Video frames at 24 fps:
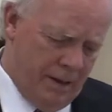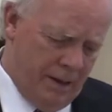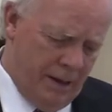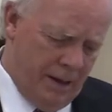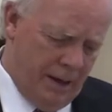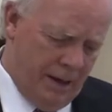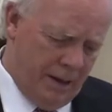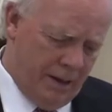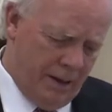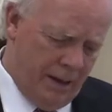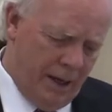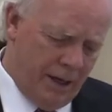
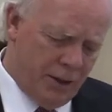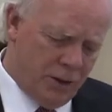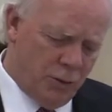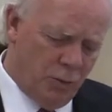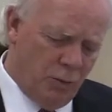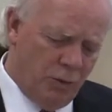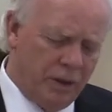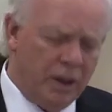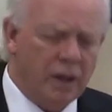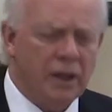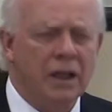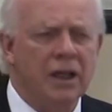And that's
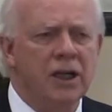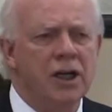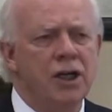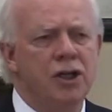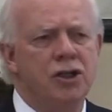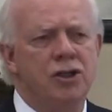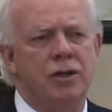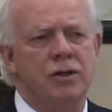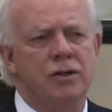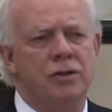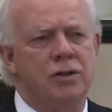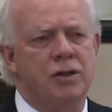when
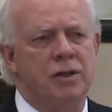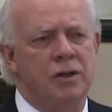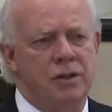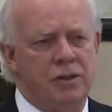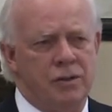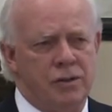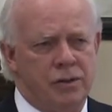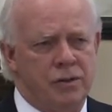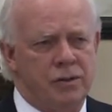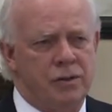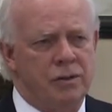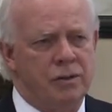
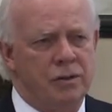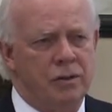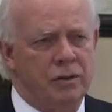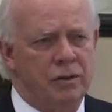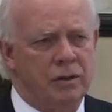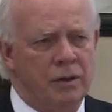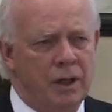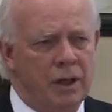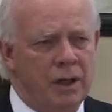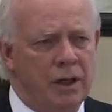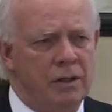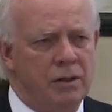allegiances
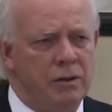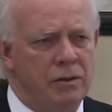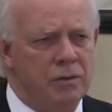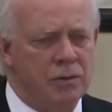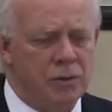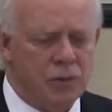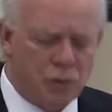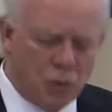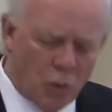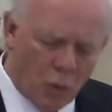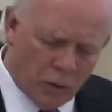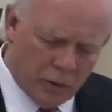get
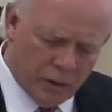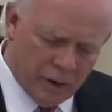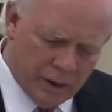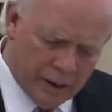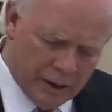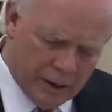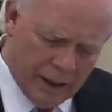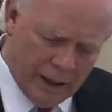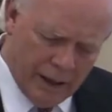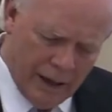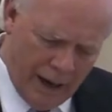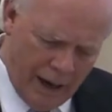
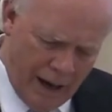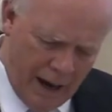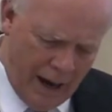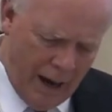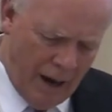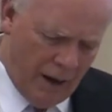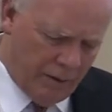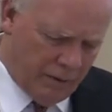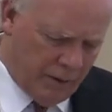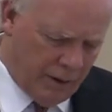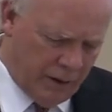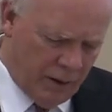sorted
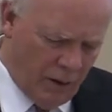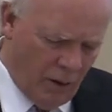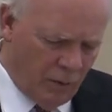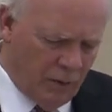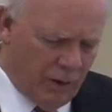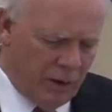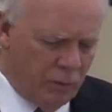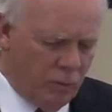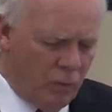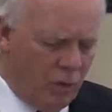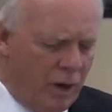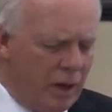out, and
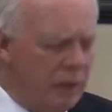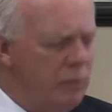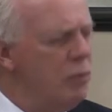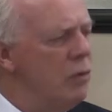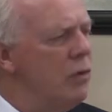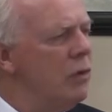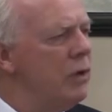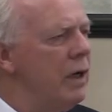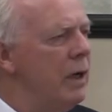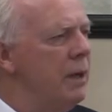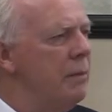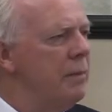only one
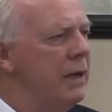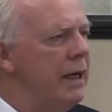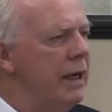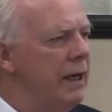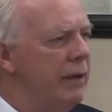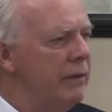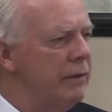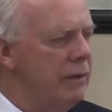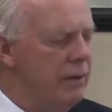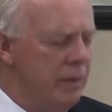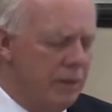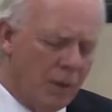will come
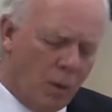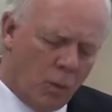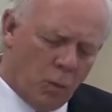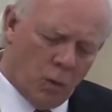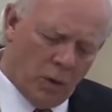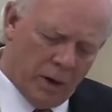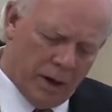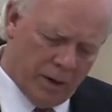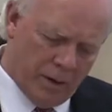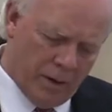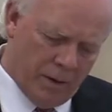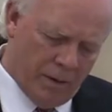out the
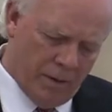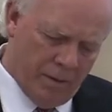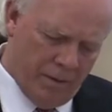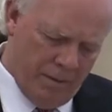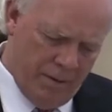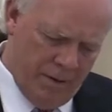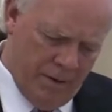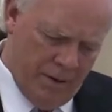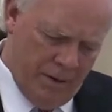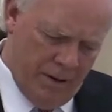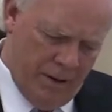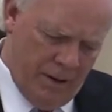winner,
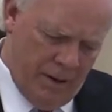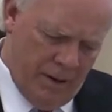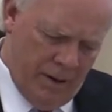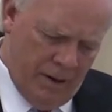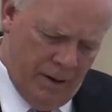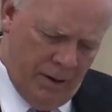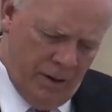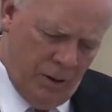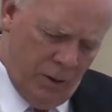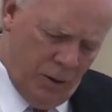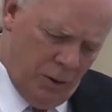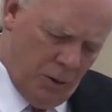
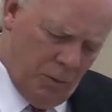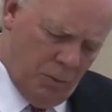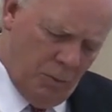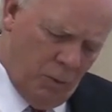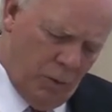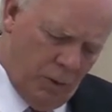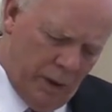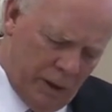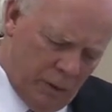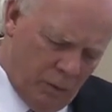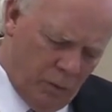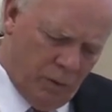whom
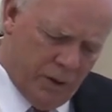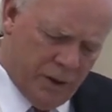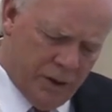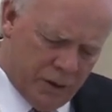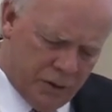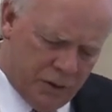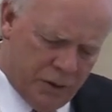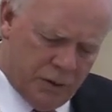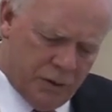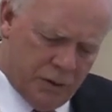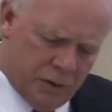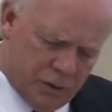we
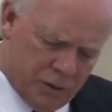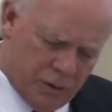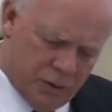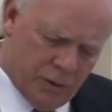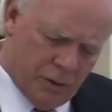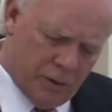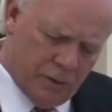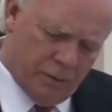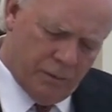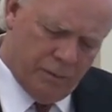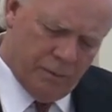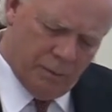wish to
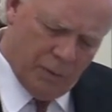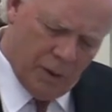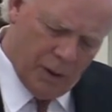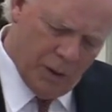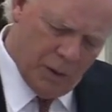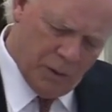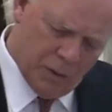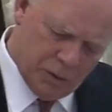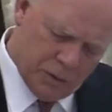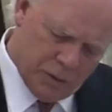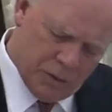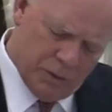serve
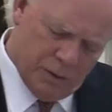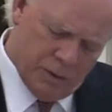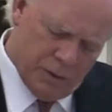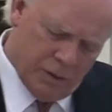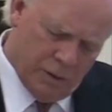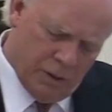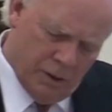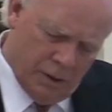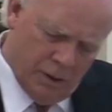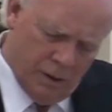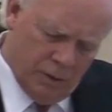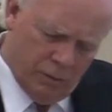most
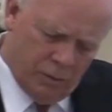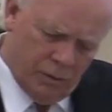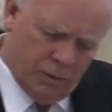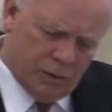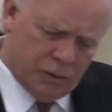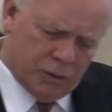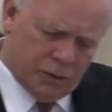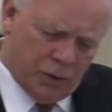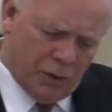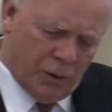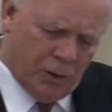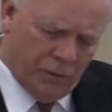will
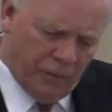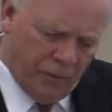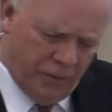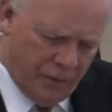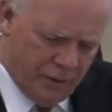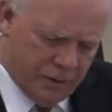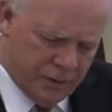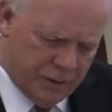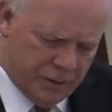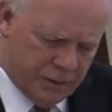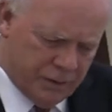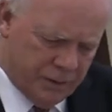
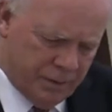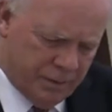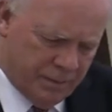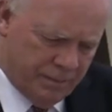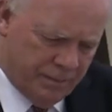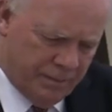surface.